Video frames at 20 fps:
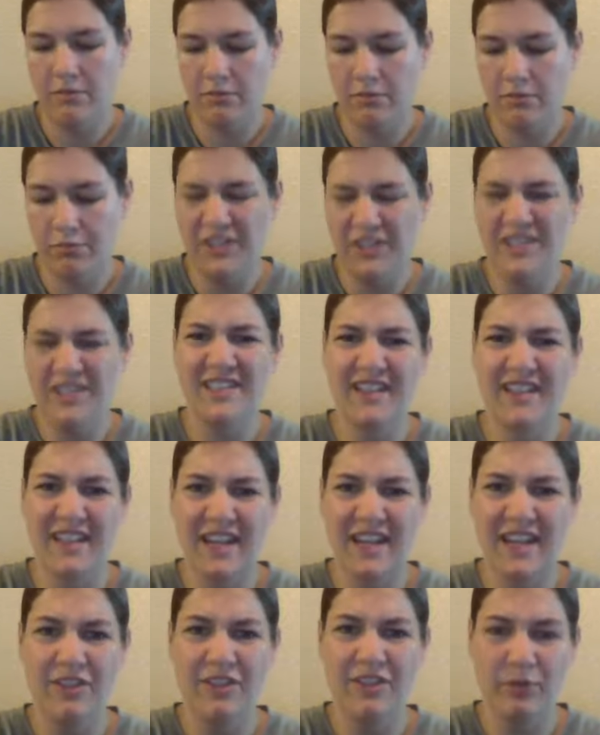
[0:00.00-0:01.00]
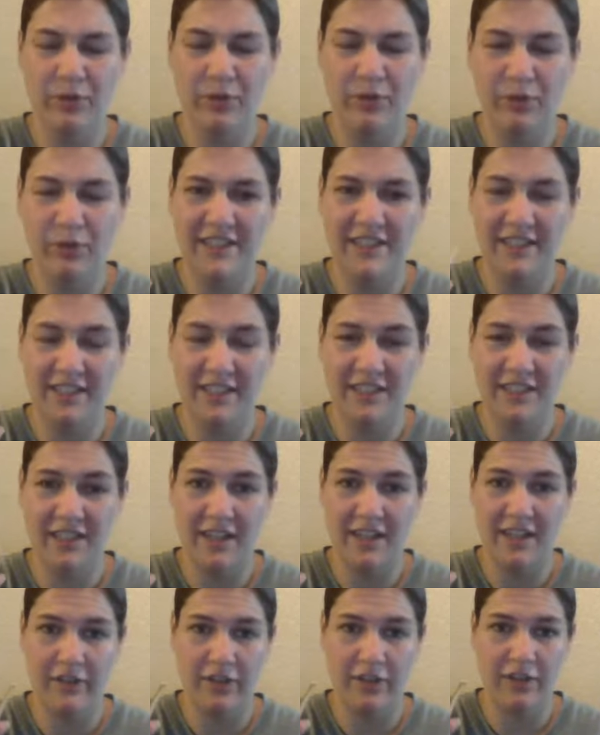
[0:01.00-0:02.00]
Brushes, again, the real one is actually
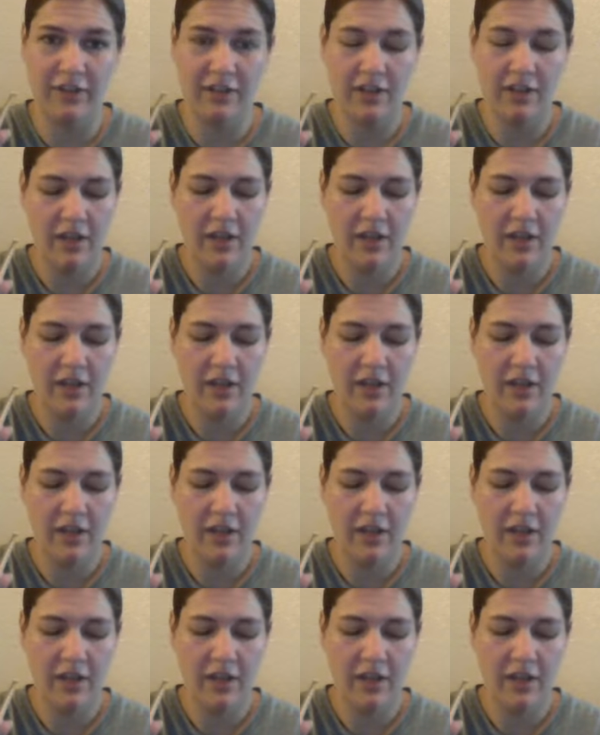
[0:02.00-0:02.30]
heavier.